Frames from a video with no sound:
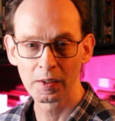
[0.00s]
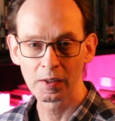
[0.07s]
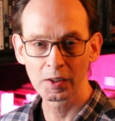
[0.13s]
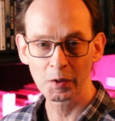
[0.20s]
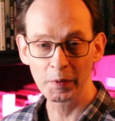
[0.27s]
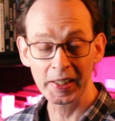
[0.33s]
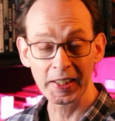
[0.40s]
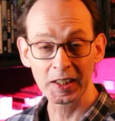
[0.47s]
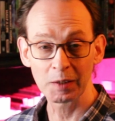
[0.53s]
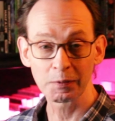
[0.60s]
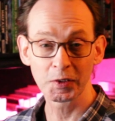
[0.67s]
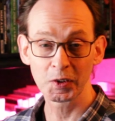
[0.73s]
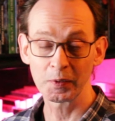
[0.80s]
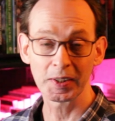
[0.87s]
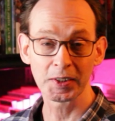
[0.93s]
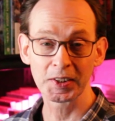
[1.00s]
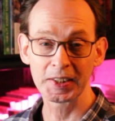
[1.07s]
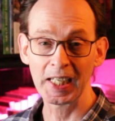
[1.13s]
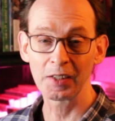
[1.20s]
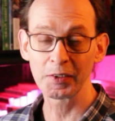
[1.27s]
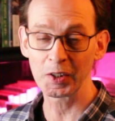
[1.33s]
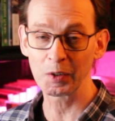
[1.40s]
Cowritten comes to an
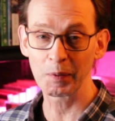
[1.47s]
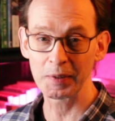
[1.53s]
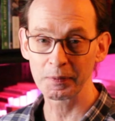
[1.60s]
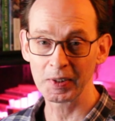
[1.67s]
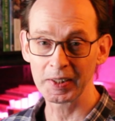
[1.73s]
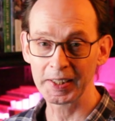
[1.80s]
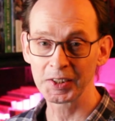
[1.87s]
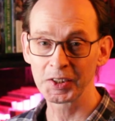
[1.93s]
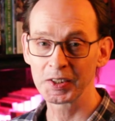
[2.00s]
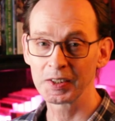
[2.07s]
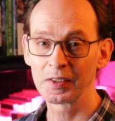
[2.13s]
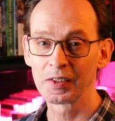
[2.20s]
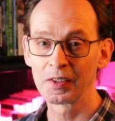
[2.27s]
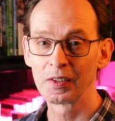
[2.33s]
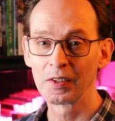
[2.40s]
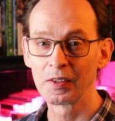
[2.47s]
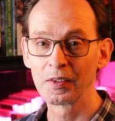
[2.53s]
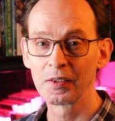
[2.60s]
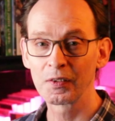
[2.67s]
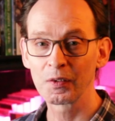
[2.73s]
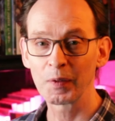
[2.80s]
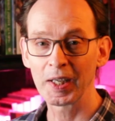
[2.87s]
astounding revelation
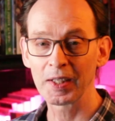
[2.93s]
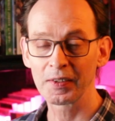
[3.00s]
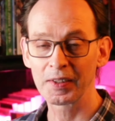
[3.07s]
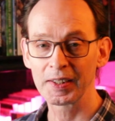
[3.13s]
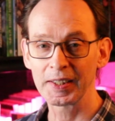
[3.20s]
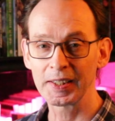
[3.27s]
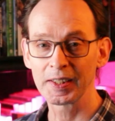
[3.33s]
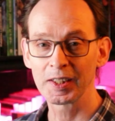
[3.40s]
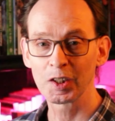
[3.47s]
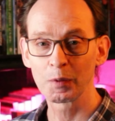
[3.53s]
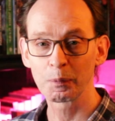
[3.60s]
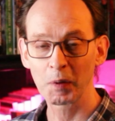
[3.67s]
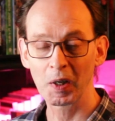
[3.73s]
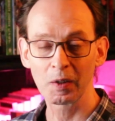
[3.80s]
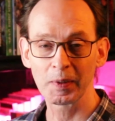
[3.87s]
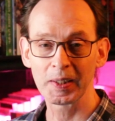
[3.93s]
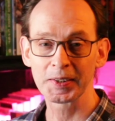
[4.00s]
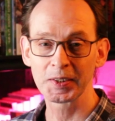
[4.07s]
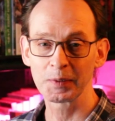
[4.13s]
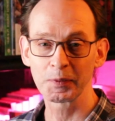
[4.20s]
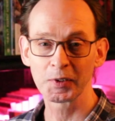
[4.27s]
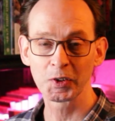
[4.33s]
throughout the progress
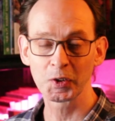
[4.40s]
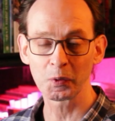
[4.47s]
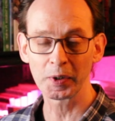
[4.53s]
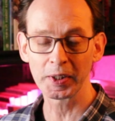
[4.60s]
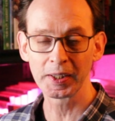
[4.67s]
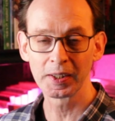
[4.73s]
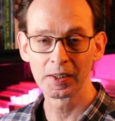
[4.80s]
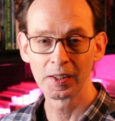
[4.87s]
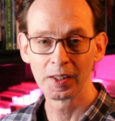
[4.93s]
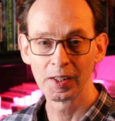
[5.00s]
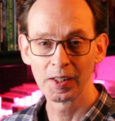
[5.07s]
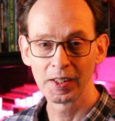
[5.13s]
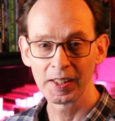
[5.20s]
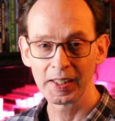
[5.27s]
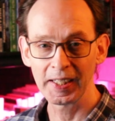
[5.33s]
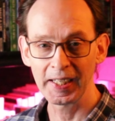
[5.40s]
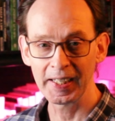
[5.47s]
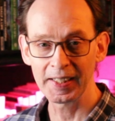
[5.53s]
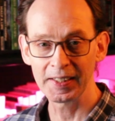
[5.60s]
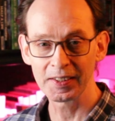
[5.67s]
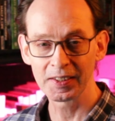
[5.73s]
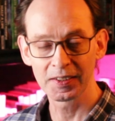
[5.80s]
of the story,
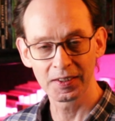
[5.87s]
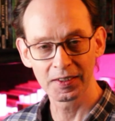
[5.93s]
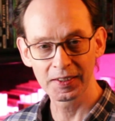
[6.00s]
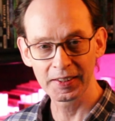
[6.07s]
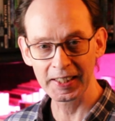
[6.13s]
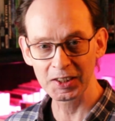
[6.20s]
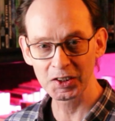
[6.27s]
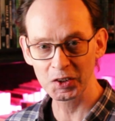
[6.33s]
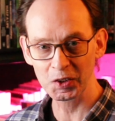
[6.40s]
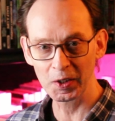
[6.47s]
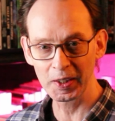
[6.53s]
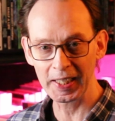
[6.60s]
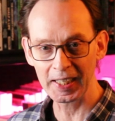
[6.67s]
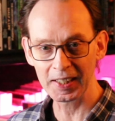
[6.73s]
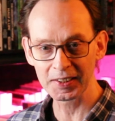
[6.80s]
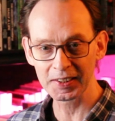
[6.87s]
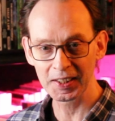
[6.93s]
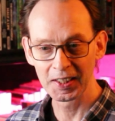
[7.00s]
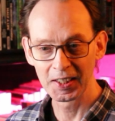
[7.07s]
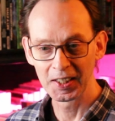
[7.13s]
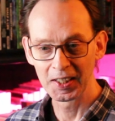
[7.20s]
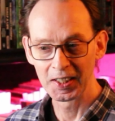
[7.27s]
and things turn out
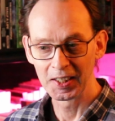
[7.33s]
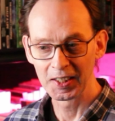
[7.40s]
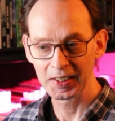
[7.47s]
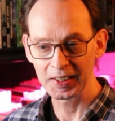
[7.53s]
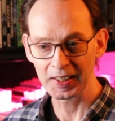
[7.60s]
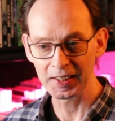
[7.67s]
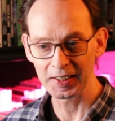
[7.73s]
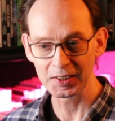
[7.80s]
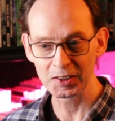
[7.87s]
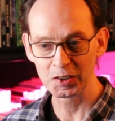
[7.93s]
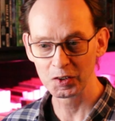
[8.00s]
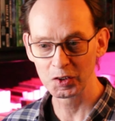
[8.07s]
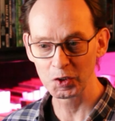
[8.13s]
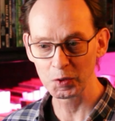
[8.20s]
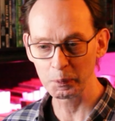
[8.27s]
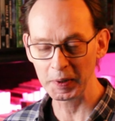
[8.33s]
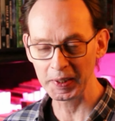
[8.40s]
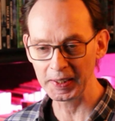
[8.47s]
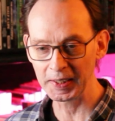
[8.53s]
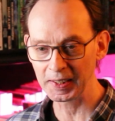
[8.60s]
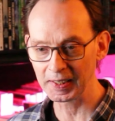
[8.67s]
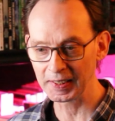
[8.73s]
to
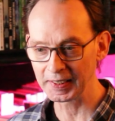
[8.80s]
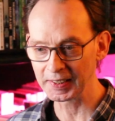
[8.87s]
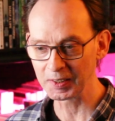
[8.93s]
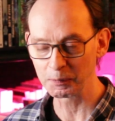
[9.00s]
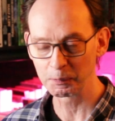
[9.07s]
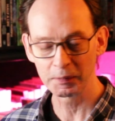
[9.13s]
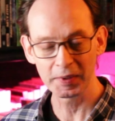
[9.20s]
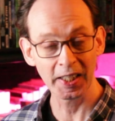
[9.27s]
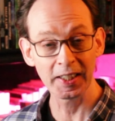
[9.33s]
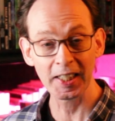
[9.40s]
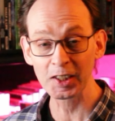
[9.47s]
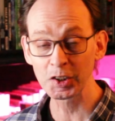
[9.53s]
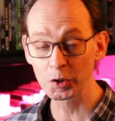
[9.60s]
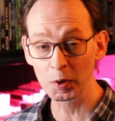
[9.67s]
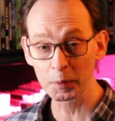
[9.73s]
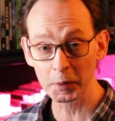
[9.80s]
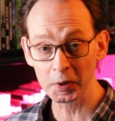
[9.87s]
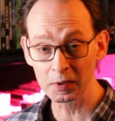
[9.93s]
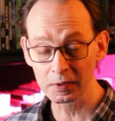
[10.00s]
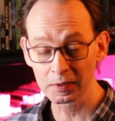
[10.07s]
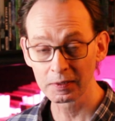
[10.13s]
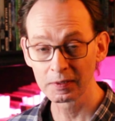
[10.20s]
be
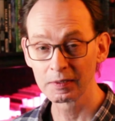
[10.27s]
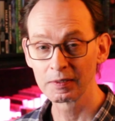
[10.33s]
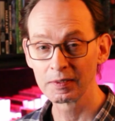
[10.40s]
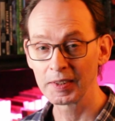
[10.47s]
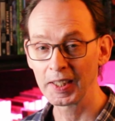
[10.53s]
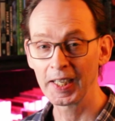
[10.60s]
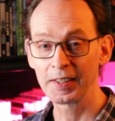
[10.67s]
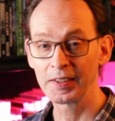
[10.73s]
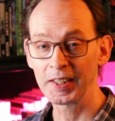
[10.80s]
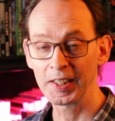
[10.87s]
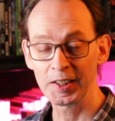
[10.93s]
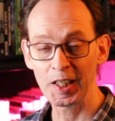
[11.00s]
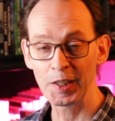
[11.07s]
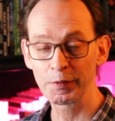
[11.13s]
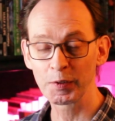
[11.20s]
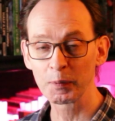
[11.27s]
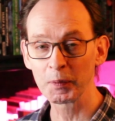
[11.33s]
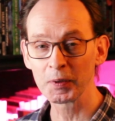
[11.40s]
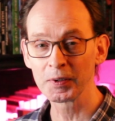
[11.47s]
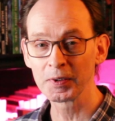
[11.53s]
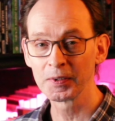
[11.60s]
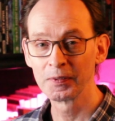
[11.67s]
inexorable and
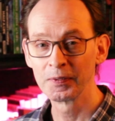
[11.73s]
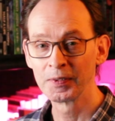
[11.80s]
inevitable.